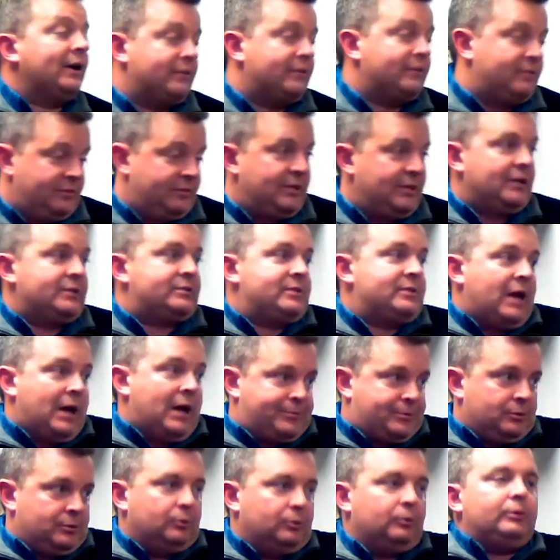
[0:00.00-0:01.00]
Correct. Yes,
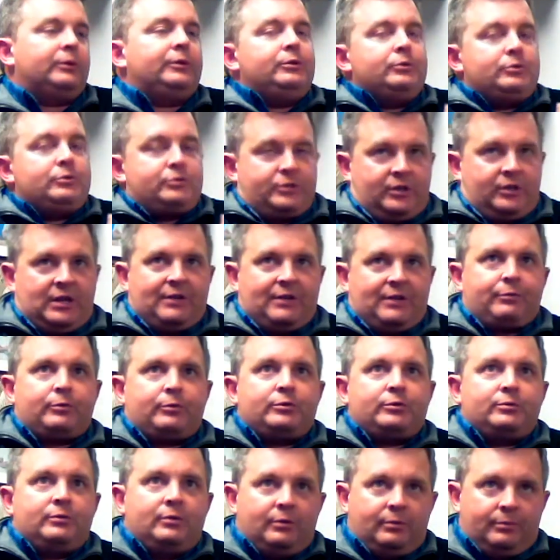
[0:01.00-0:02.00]
absolutely. You still have
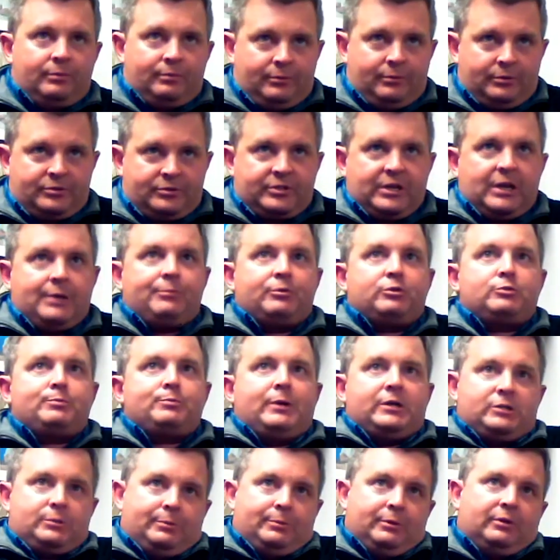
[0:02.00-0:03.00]
the same
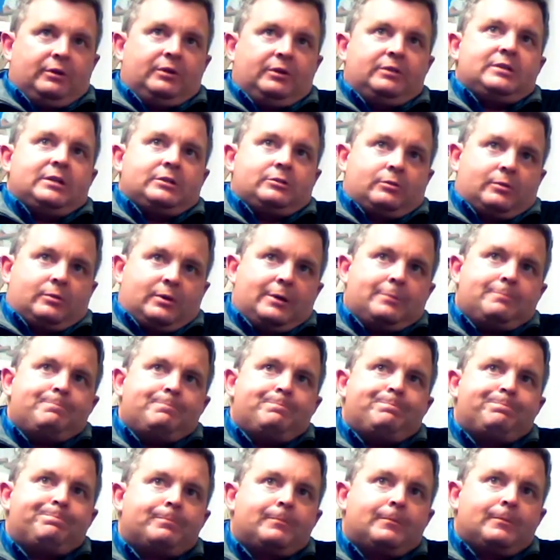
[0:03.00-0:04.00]
responsibilities. That's
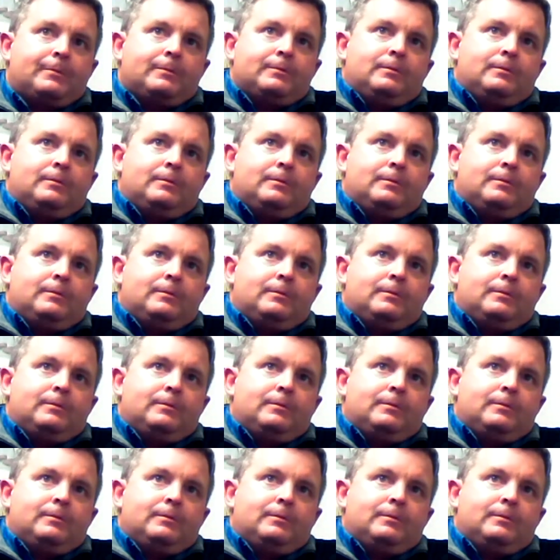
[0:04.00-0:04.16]
right.